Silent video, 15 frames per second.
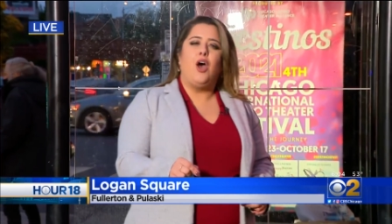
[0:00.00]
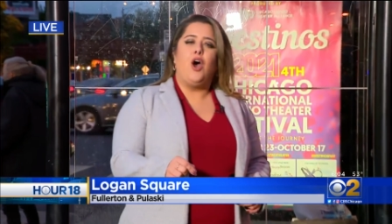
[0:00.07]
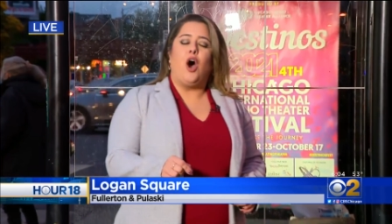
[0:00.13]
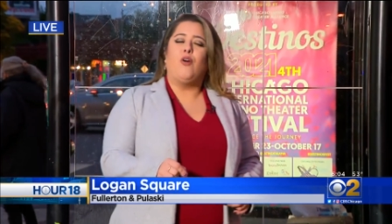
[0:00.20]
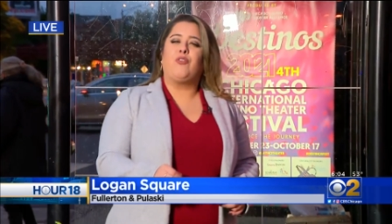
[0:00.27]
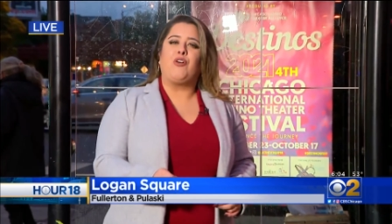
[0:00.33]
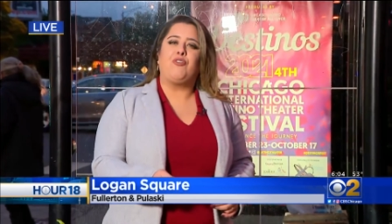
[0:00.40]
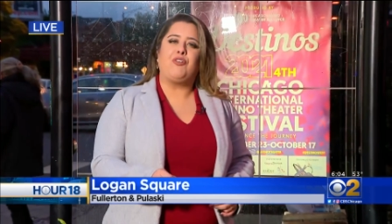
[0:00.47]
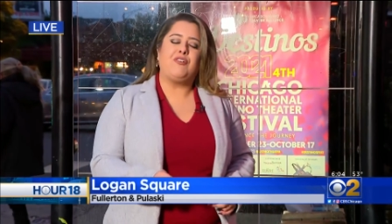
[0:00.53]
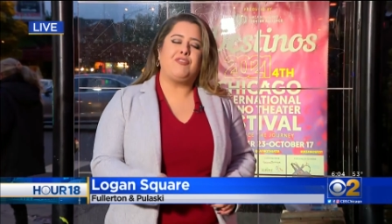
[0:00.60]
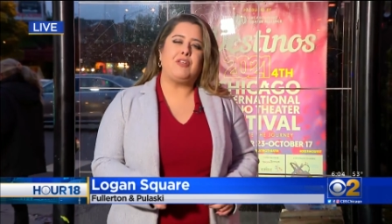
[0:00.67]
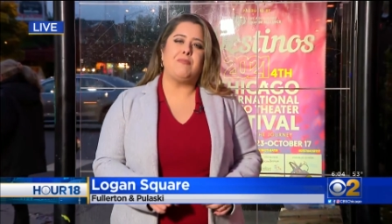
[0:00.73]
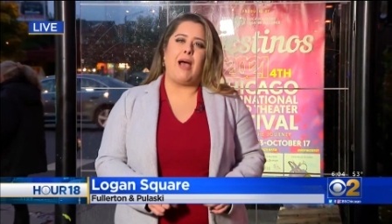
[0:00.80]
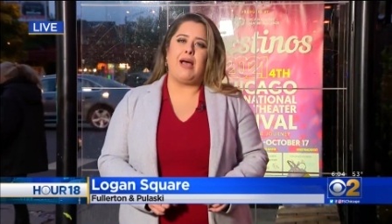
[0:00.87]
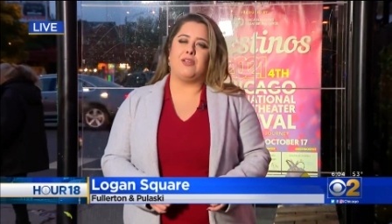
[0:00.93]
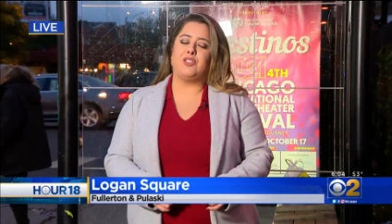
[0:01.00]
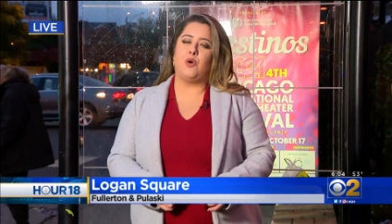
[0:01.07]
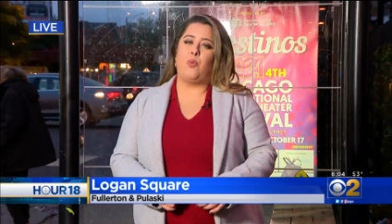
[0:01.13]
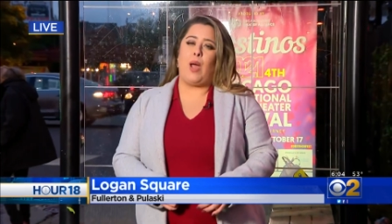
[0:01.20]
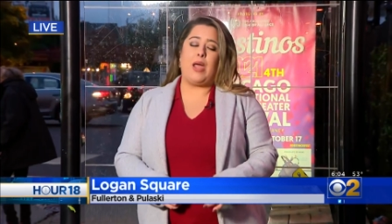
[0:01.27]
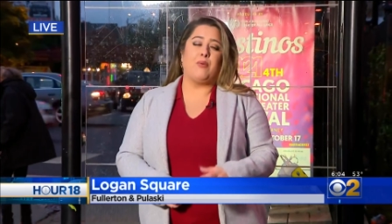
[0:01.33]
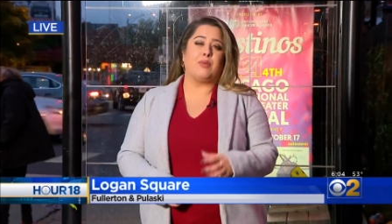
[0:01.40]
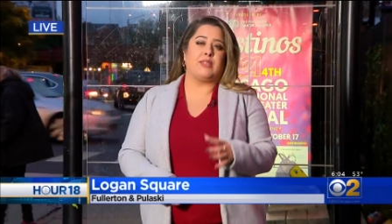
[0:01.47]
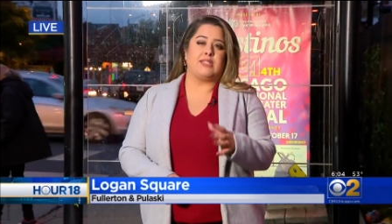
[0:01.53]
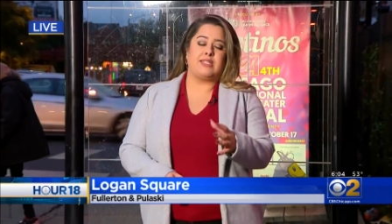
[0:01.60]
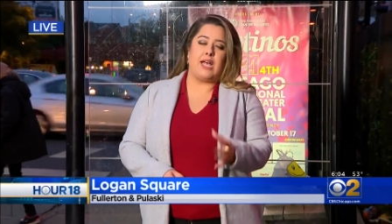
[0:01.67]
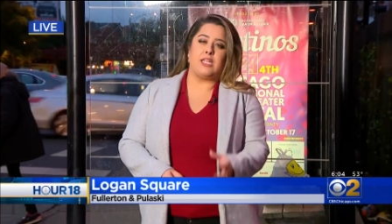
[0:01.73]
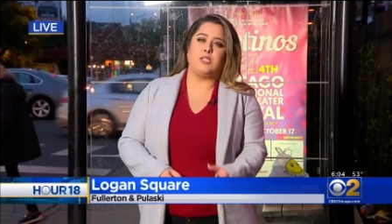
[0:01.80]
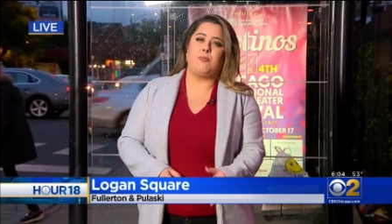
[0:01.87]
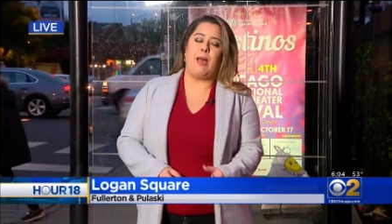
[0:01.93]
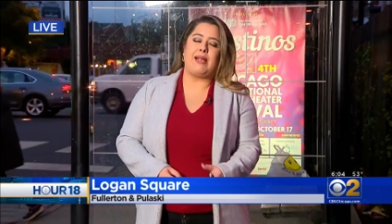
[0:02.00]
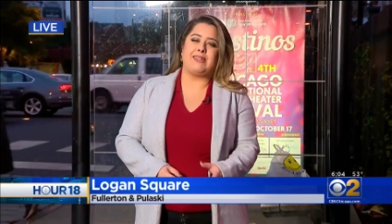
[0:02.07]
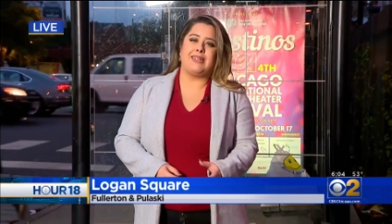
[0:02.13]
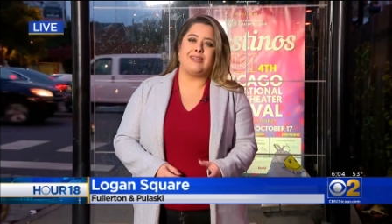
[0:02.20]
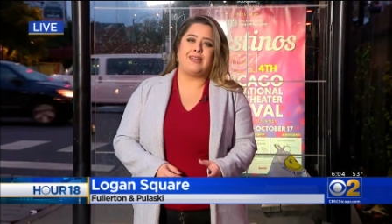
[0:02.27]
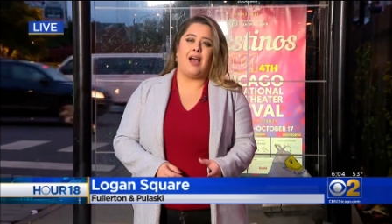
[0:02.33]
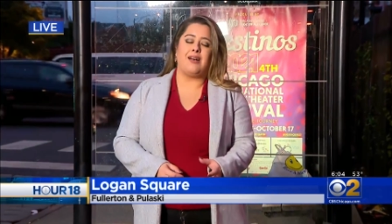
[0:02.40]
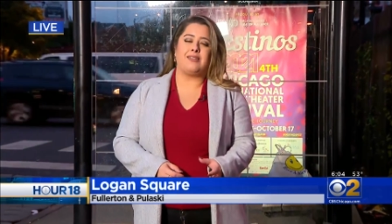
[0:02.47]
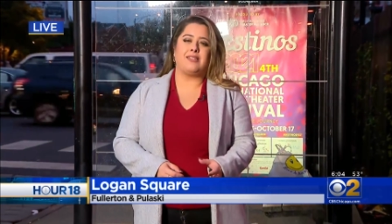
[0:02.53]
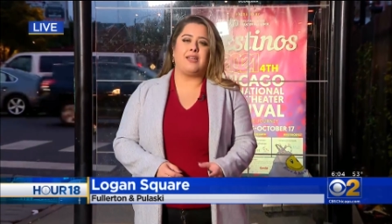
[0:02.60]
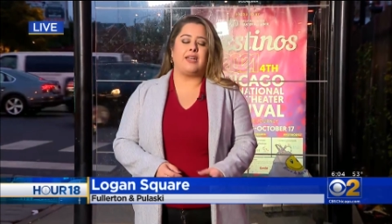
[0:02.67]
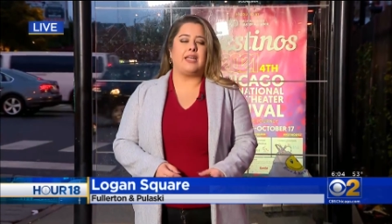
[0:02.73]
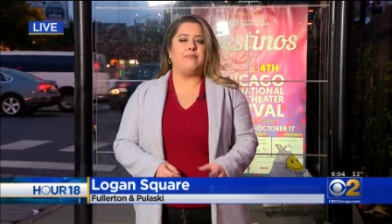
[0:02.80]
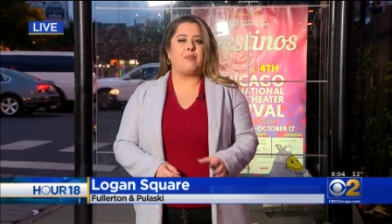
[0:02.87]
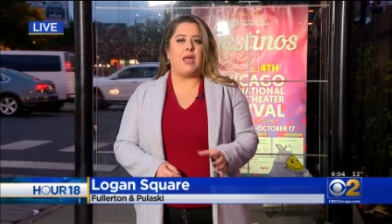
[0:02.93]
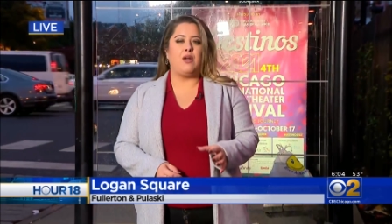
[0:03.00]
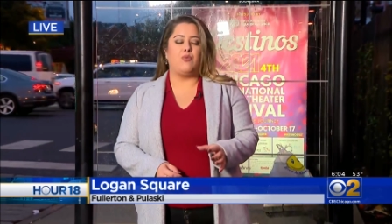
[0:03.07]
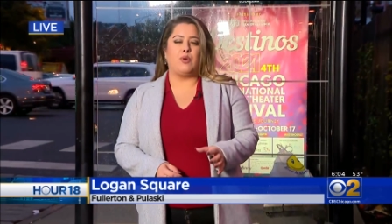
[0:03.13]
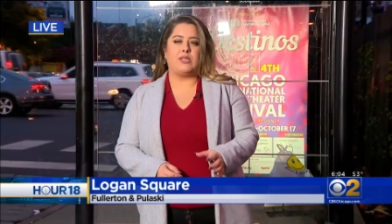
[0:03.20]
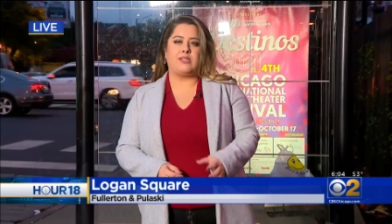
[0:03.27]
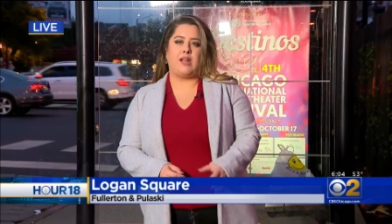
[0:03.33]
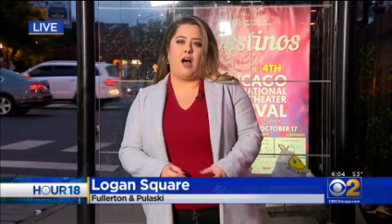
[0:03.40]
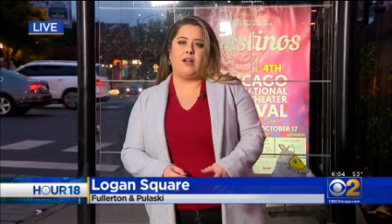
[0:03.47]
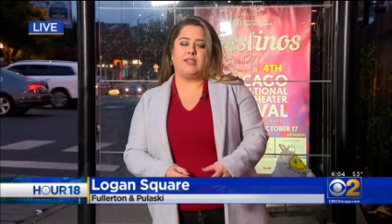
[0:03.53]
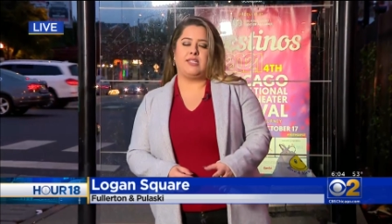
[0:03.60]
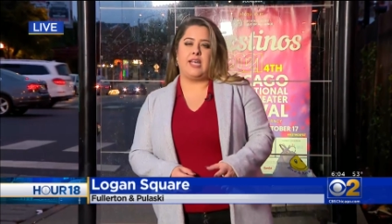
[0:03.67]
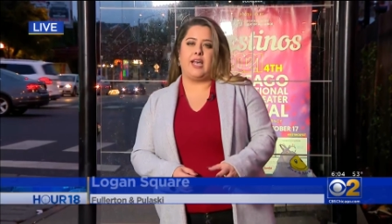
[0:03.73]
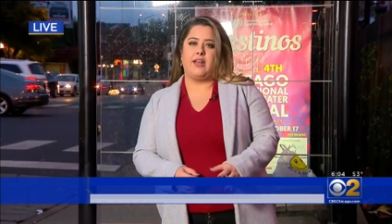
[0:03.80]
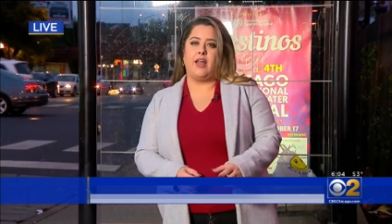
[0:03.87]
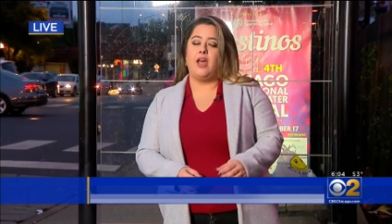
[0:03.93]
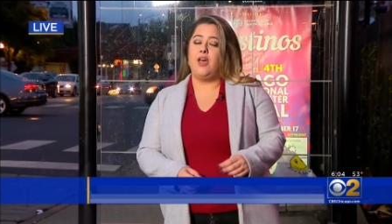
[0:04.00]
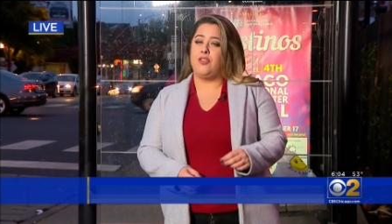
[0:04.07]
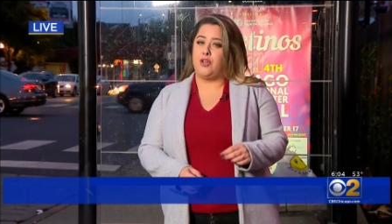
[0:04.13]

over 50 miles away with the suspect in custody in Wisconsin.